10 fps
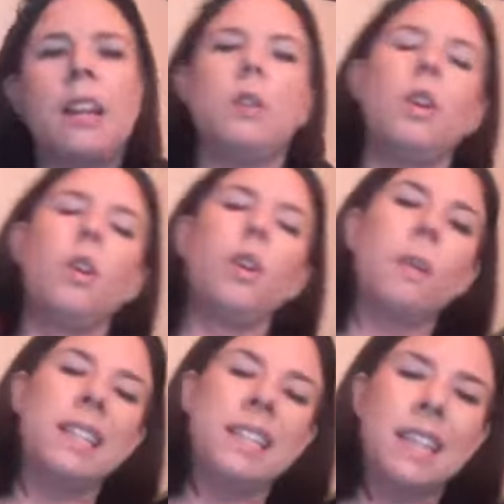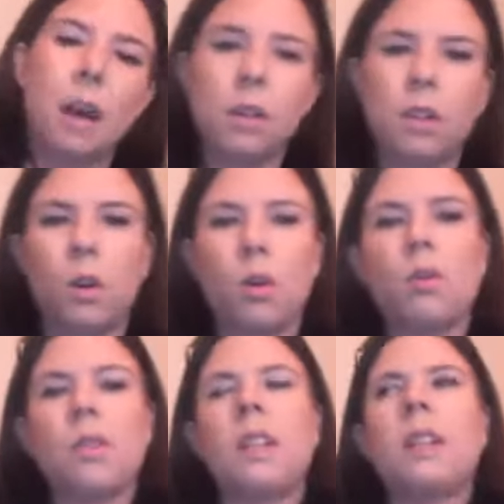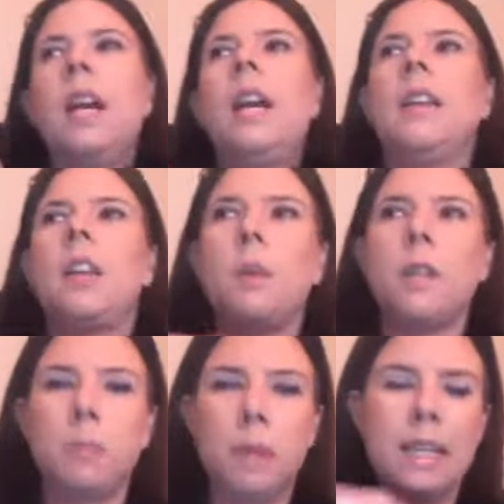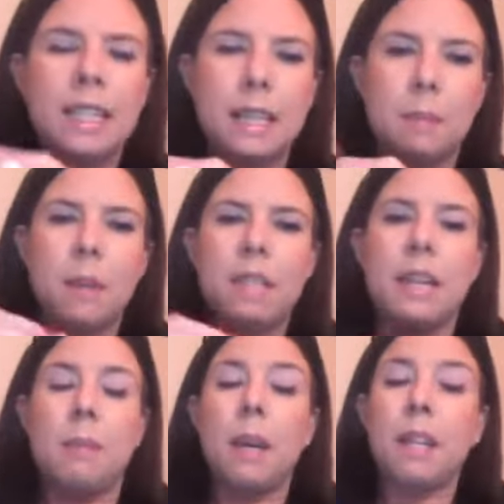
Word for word: and you you know you want to see how it goes and then you want to build it step by step,